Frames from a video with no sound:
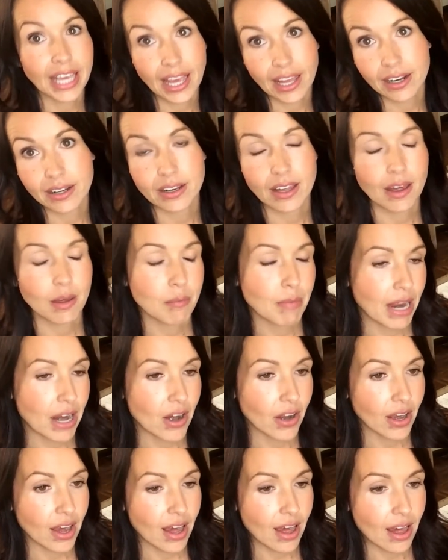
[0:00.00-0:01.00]
Canada,
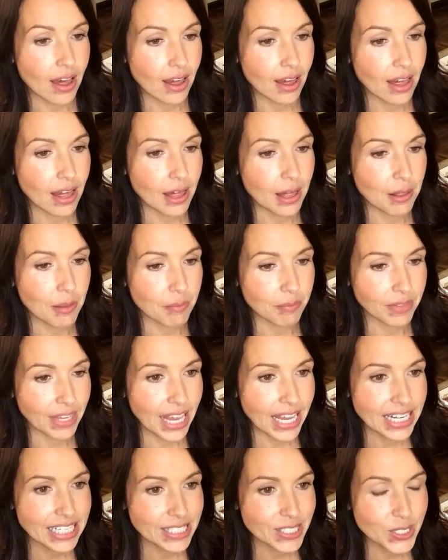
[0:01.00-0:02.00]
America,
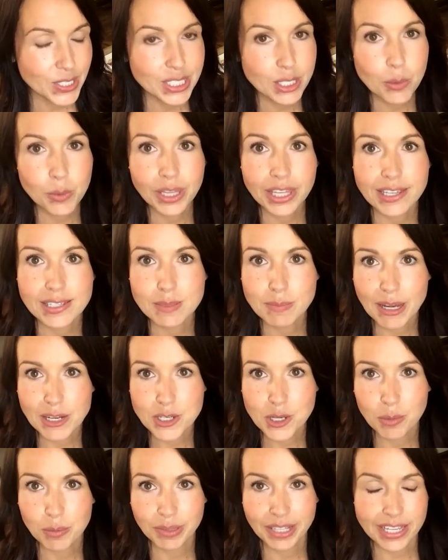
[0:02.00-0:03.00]
and it's just a really
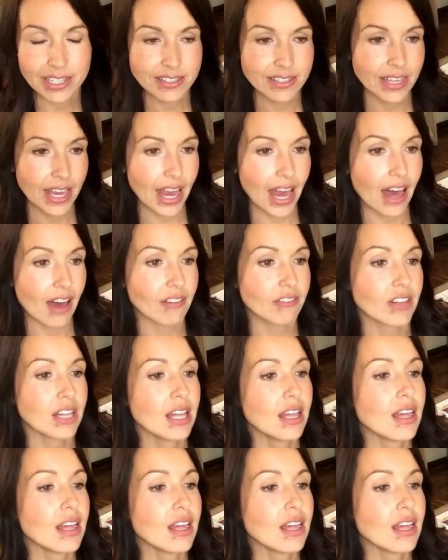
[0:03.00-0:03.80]
special place. They have